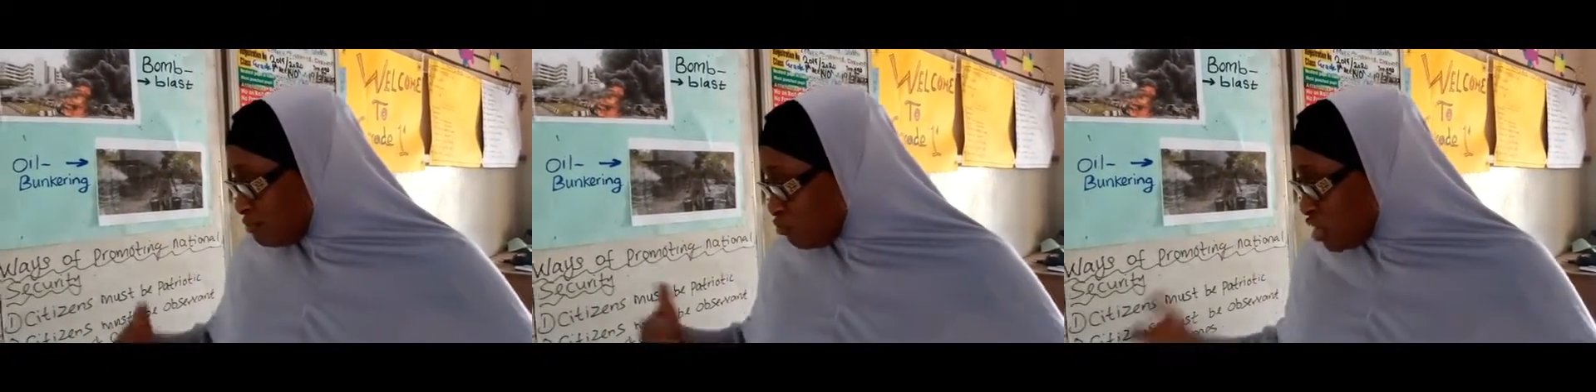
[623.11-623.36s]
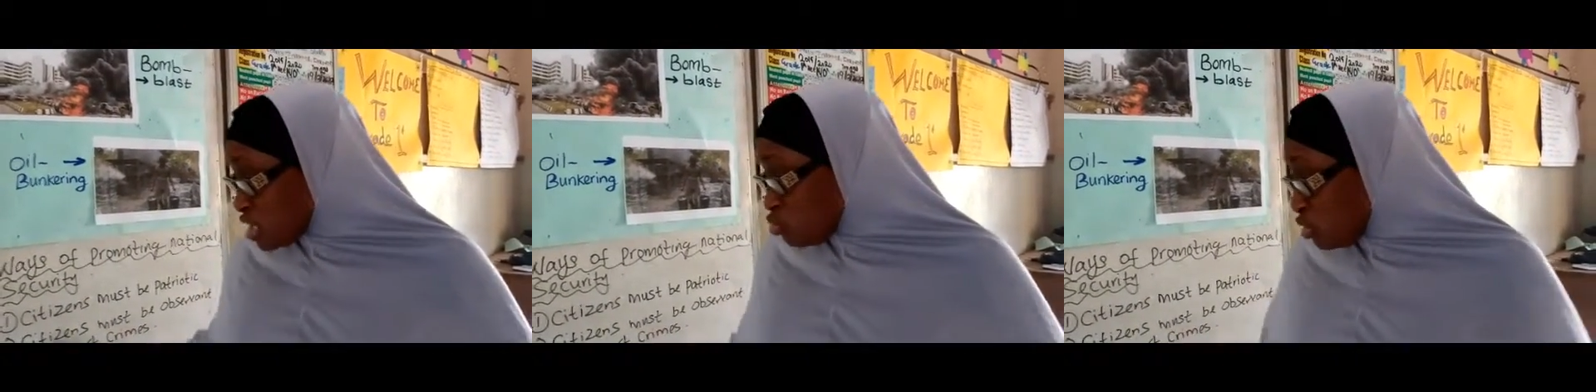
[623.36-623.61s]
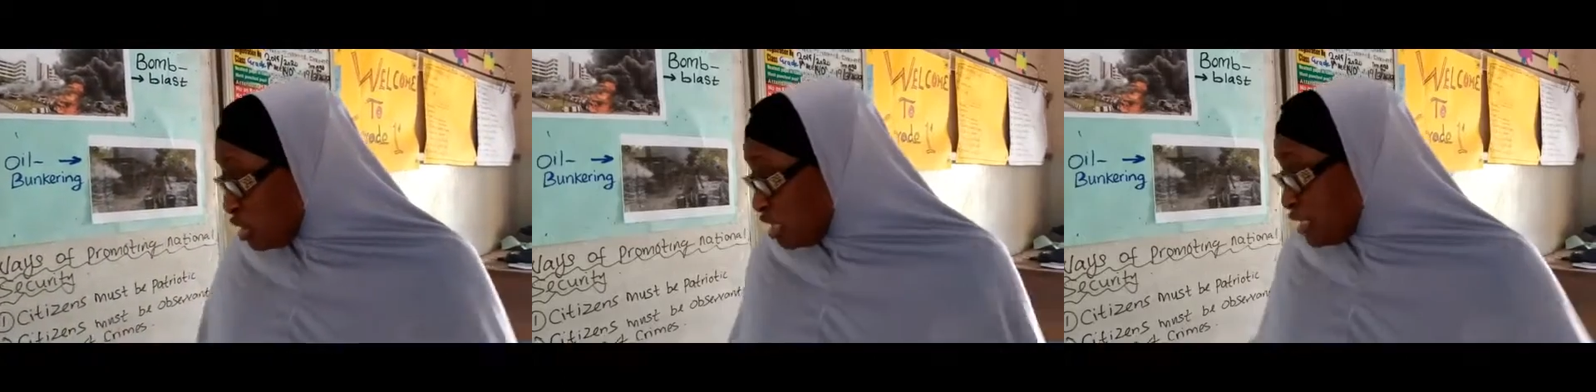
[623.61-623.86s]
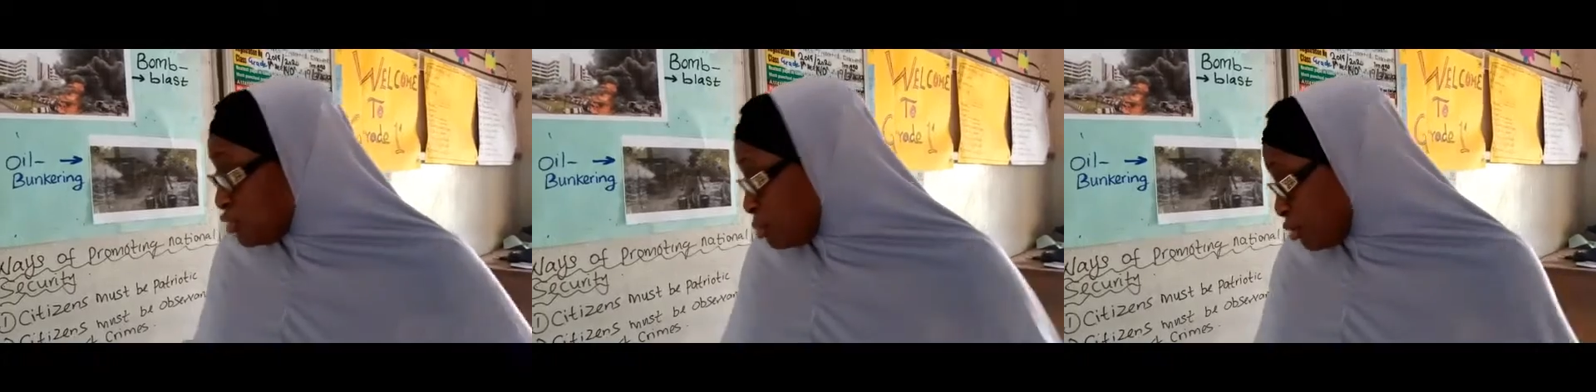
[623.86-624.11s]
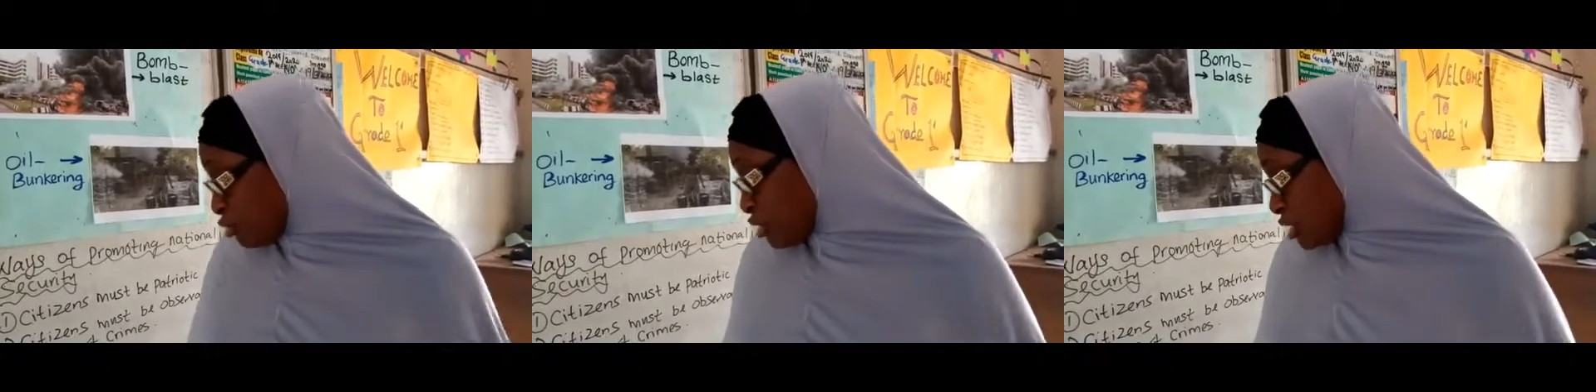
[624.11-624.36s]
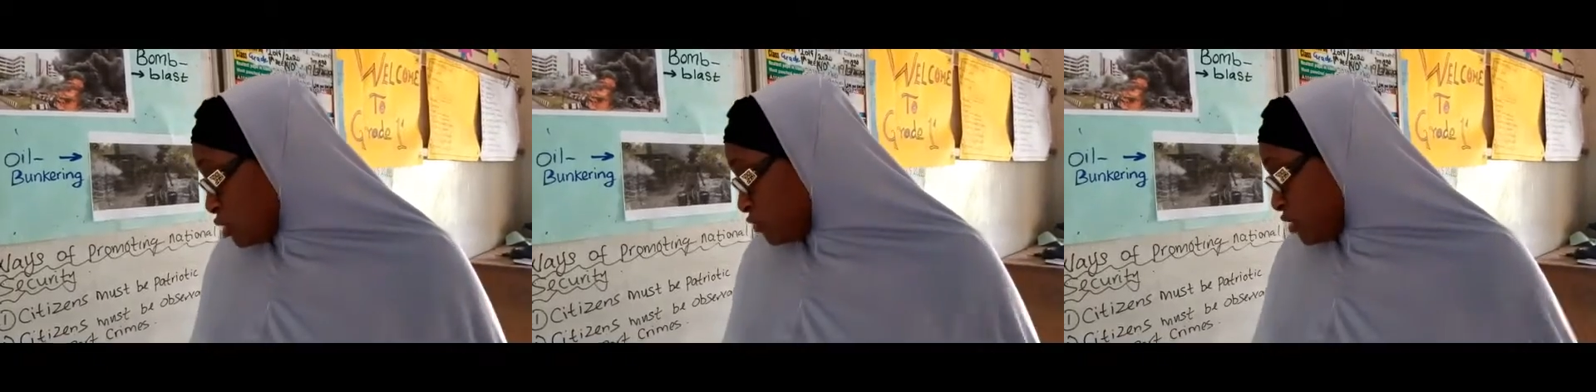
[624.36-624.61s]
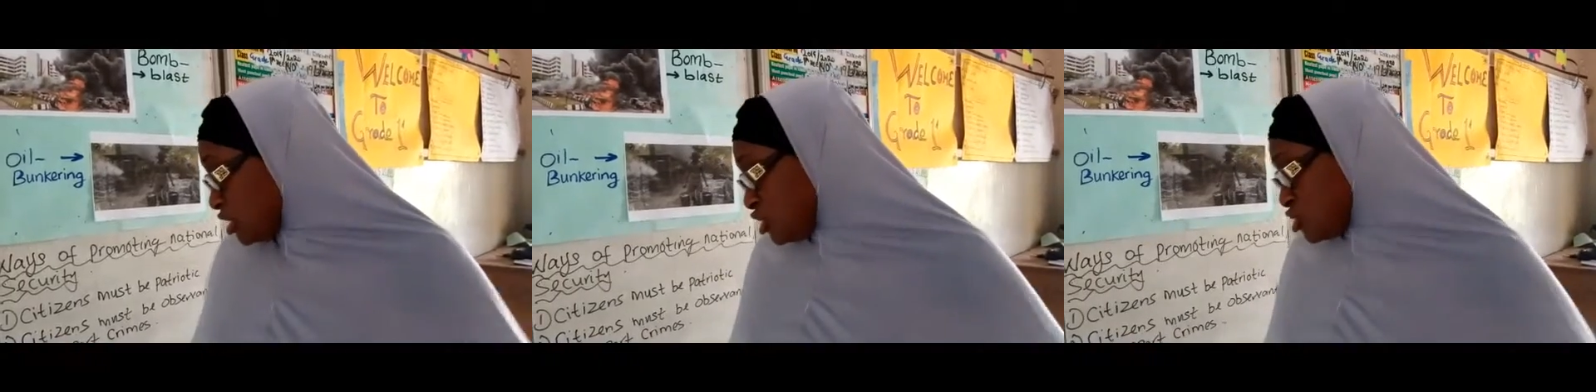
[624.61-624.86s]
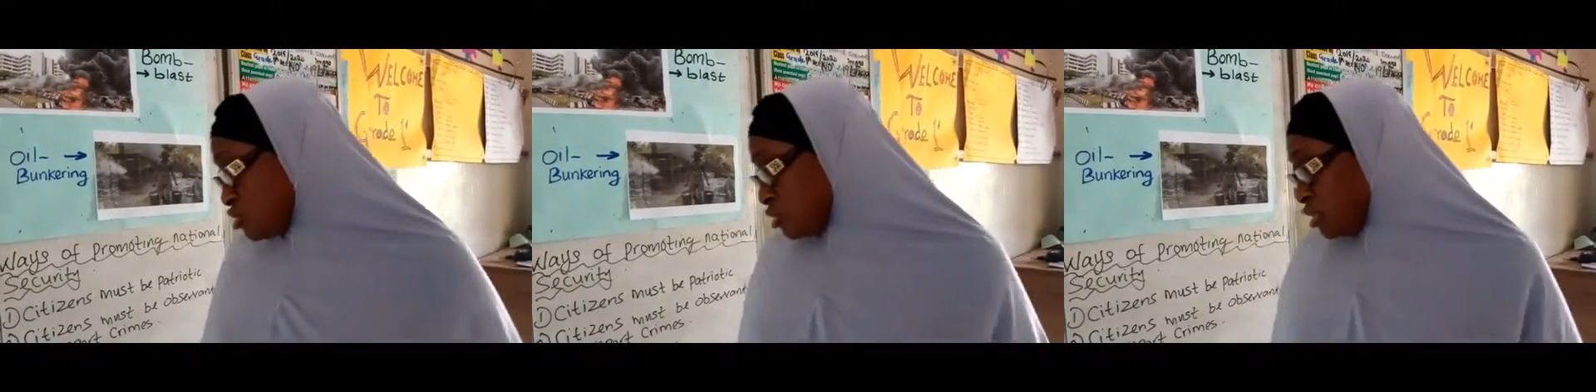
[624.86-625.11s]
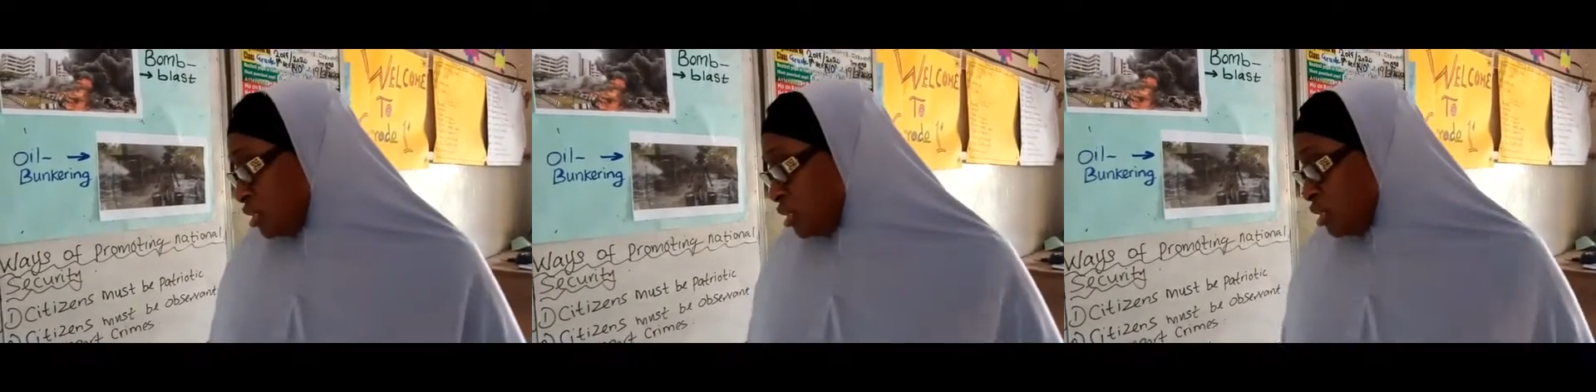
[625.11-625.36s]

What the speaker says: which will lead to progress of the nation.